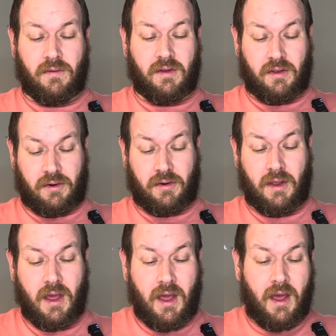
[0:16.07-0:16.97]
to learn.
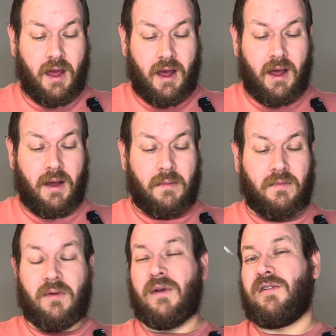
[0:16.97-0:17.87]

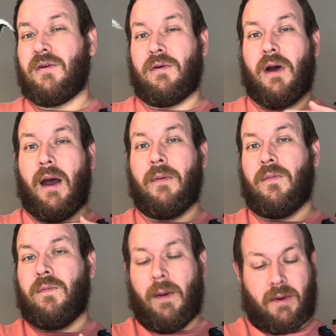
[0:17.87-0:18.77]
So much so I'm
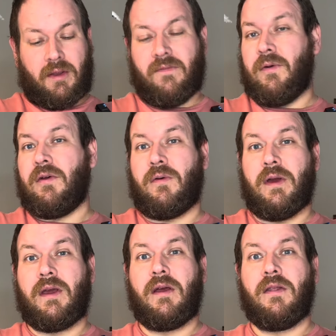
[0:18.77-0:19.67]
going to devote a quick
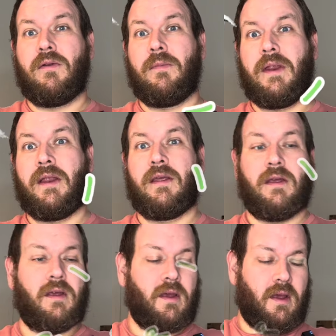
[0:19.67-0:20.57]
little minute
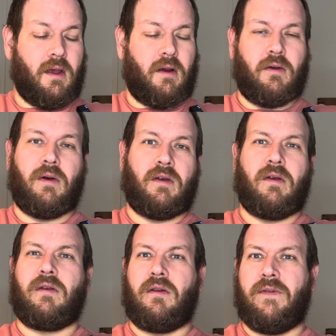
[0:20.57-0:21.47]
or quick
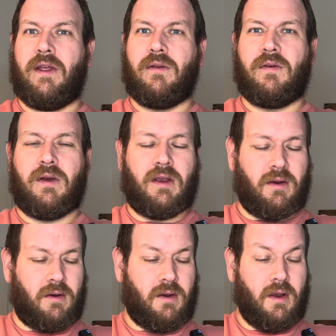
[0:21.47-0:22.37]
little video to it
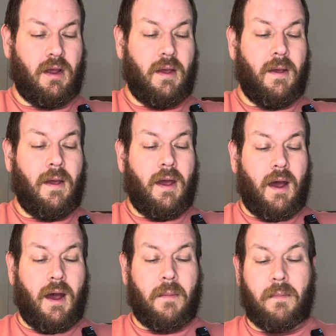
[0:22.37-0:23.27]
here,
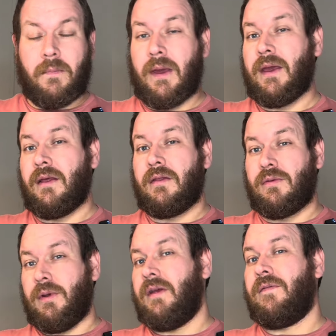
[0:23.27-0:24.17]
making
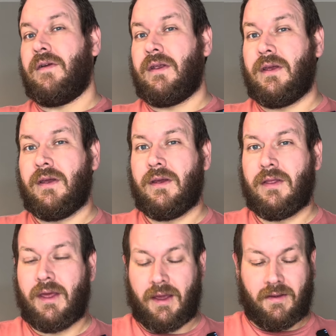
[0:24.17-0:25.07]
three different
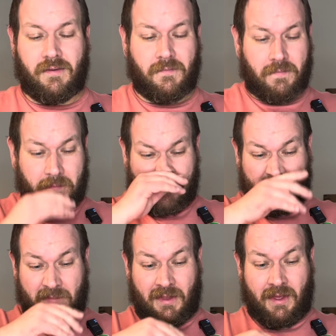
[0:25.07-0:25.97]
things.
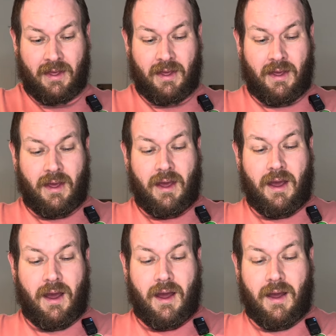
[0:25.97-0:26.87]

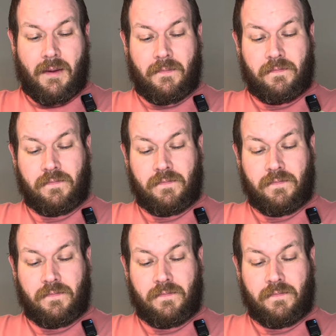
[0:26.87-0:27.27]
Um,